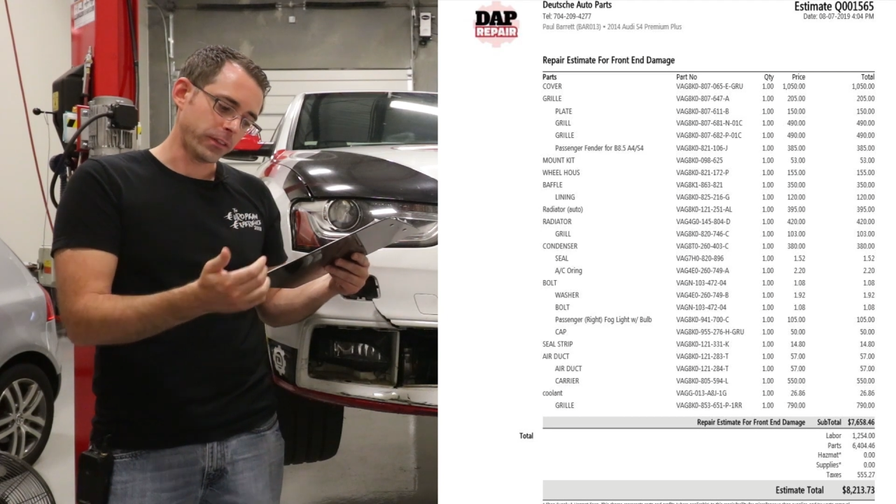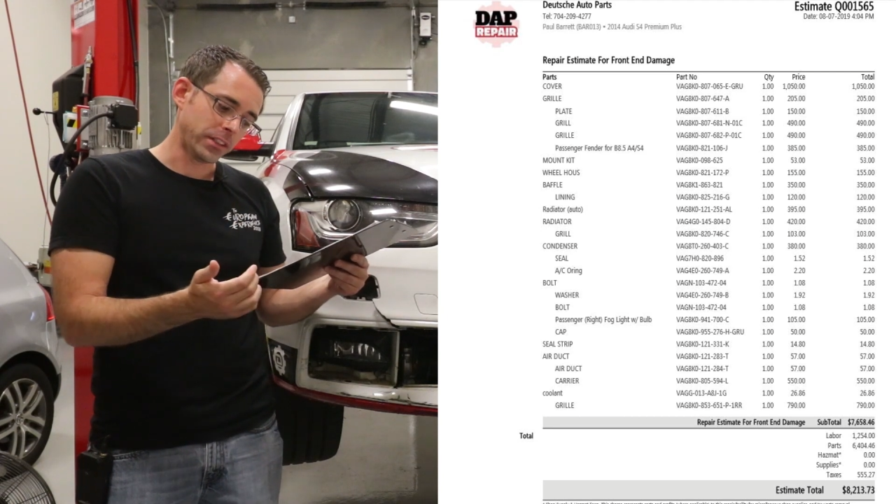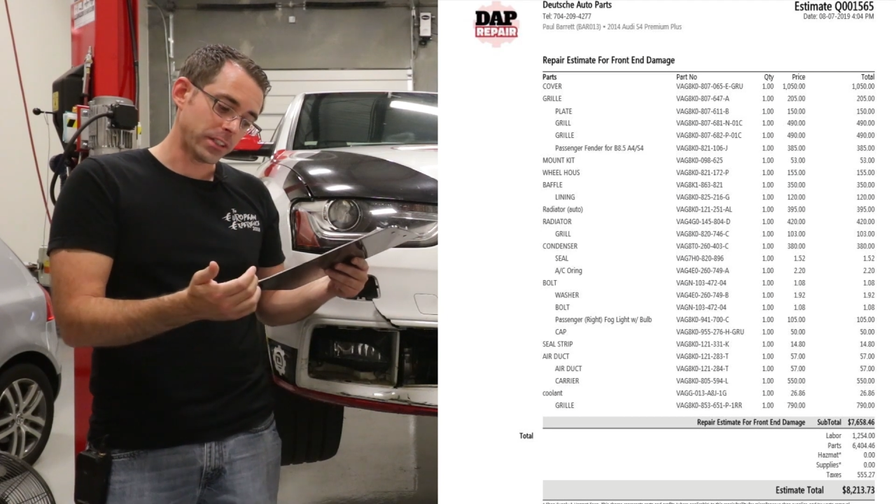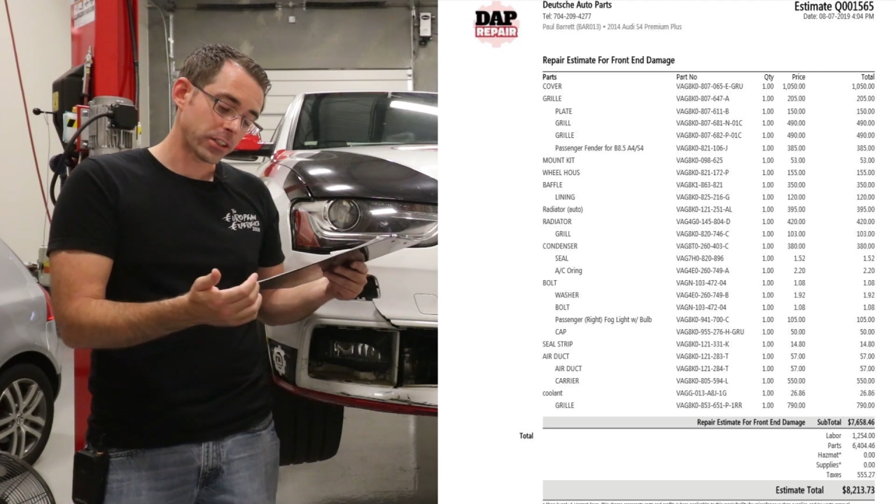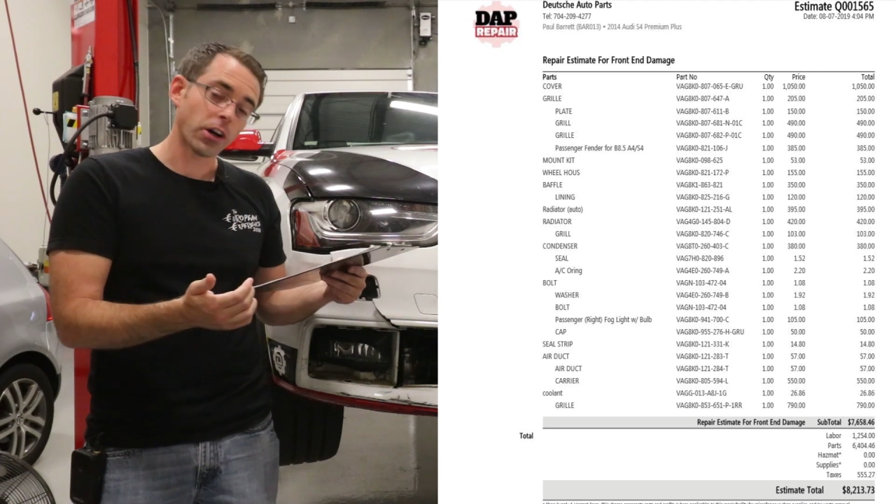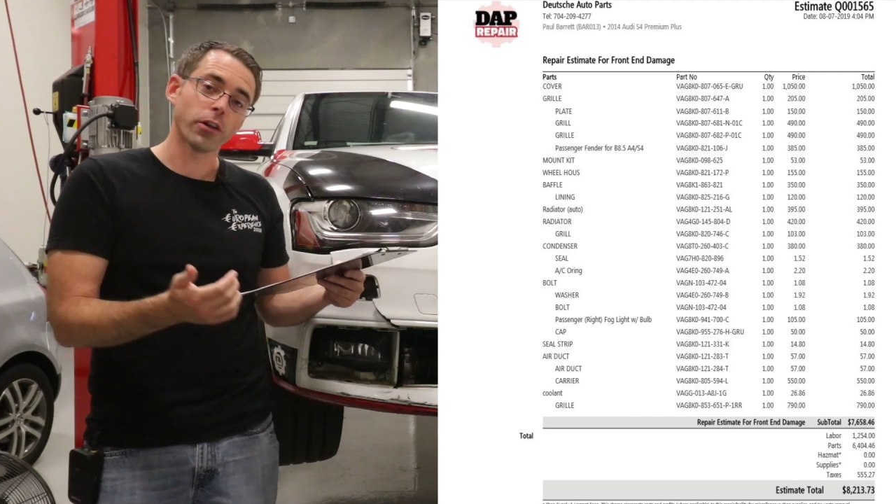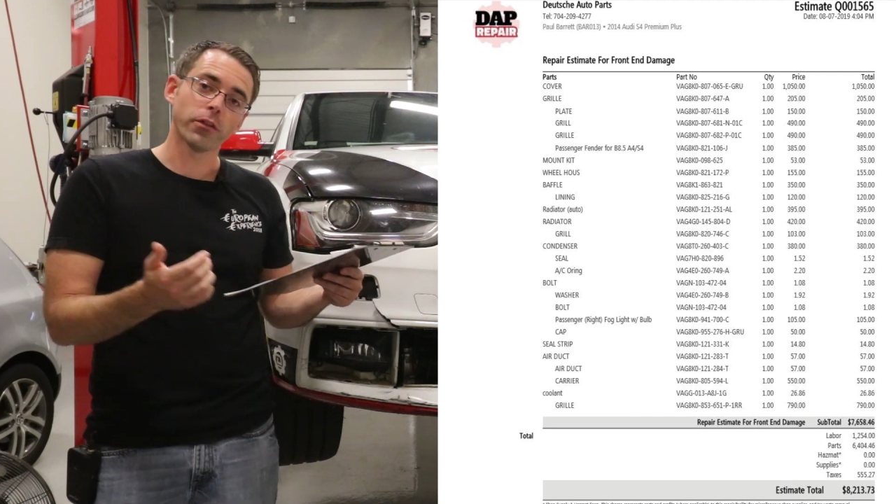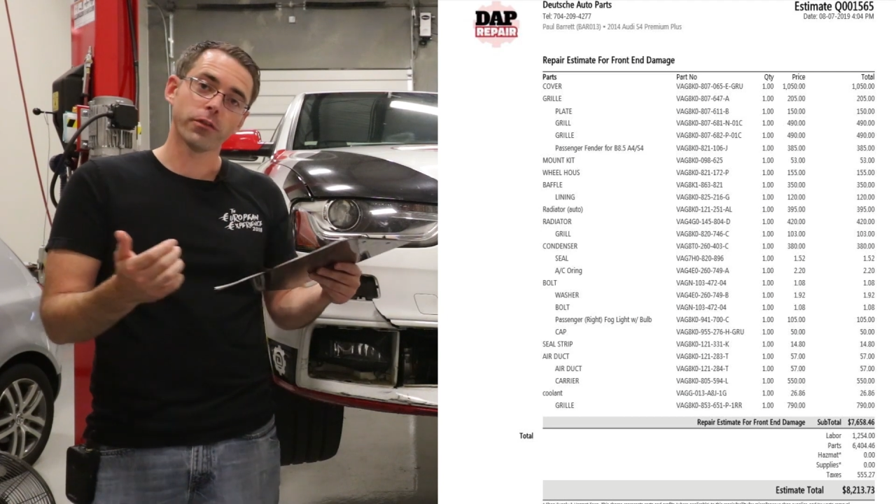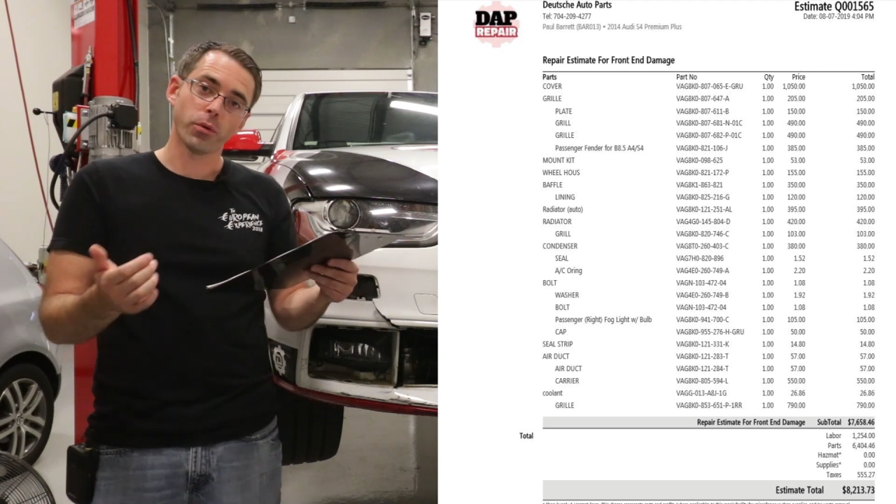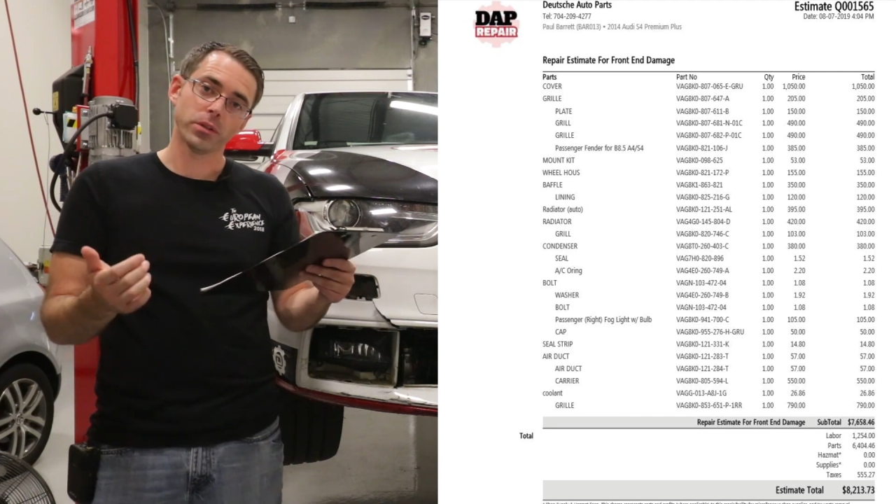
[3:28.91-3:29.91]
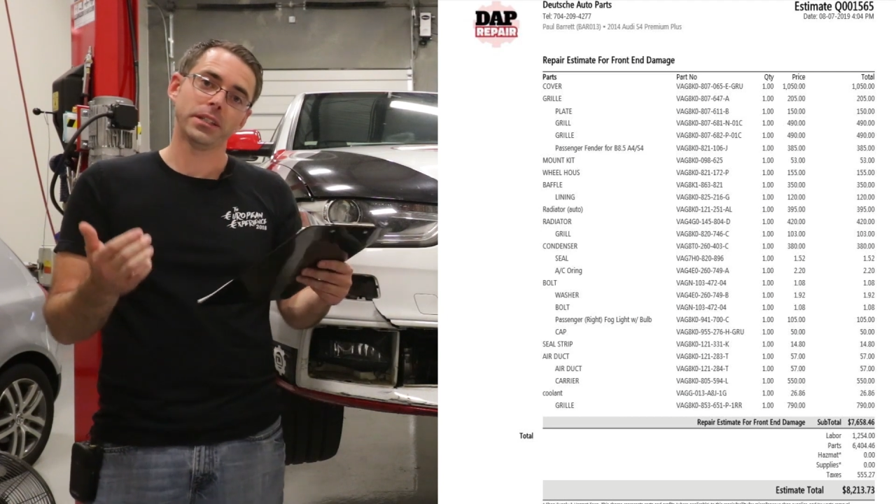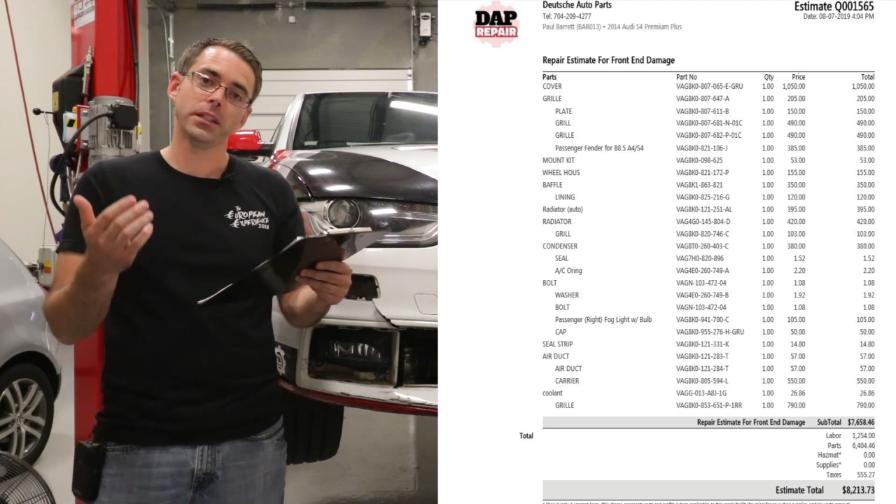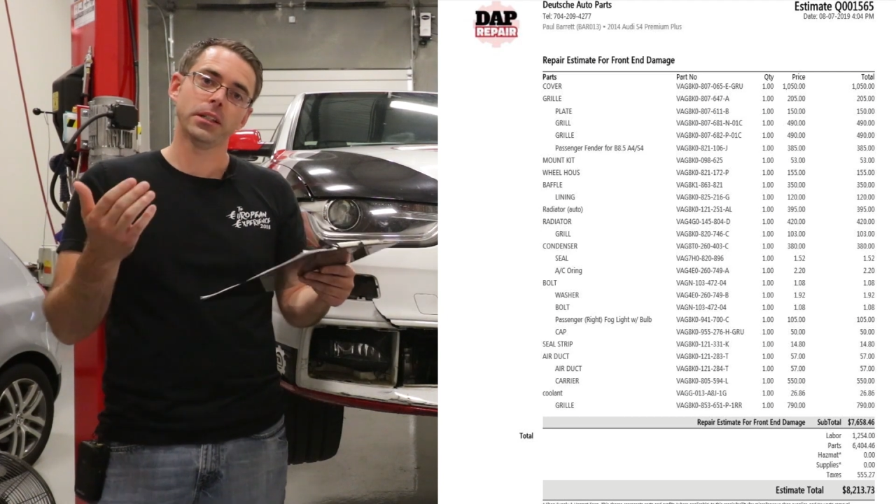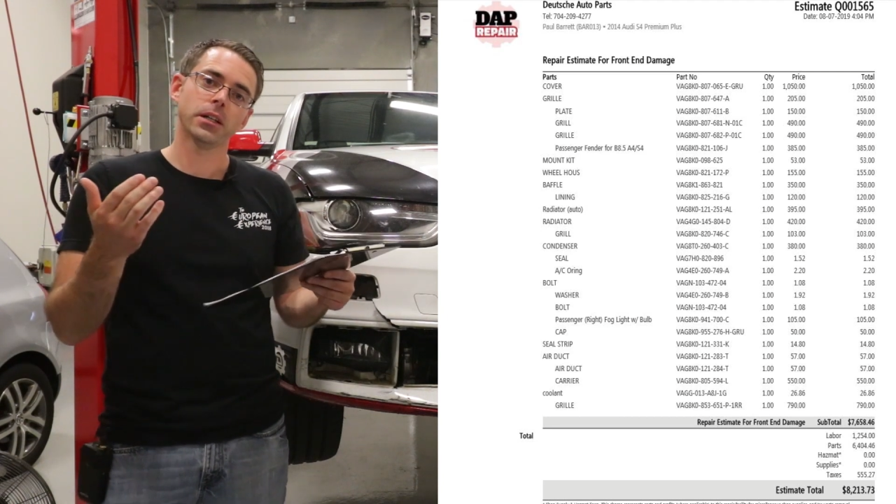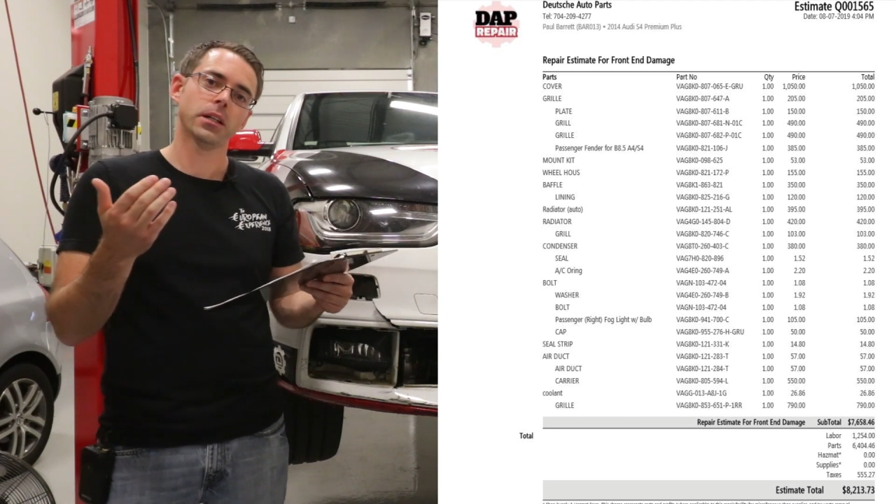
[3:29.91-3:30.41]

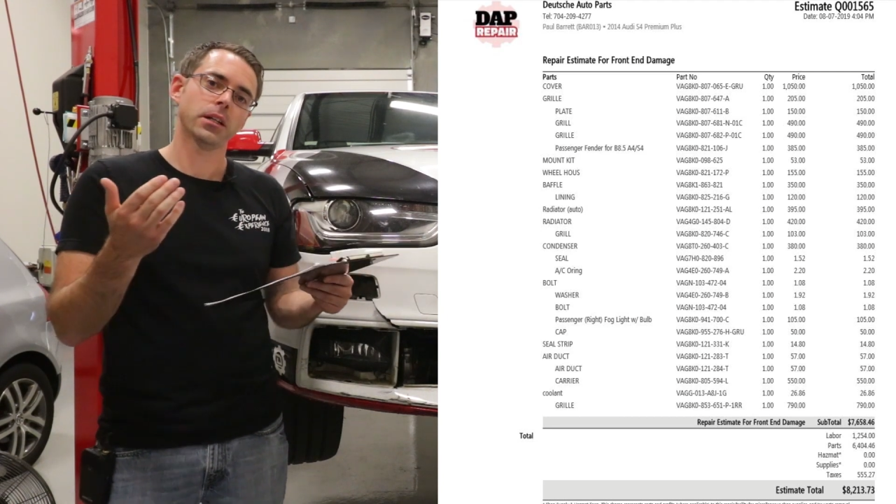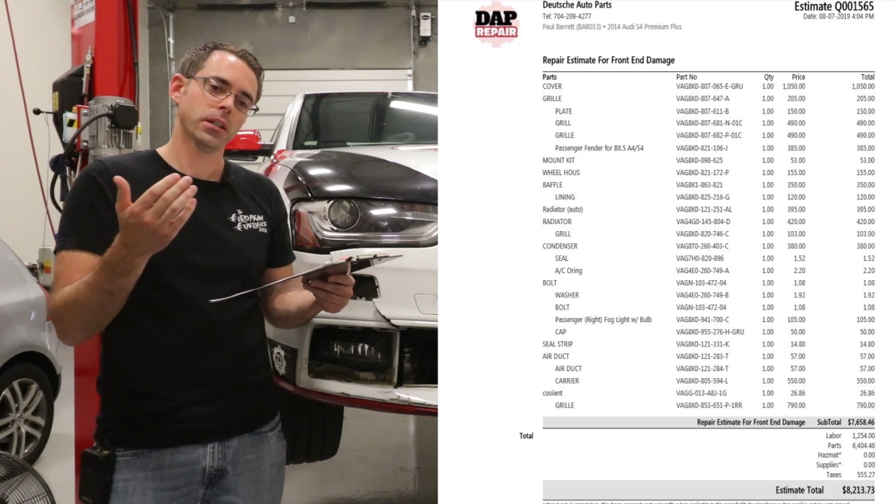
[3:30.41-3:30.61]
5614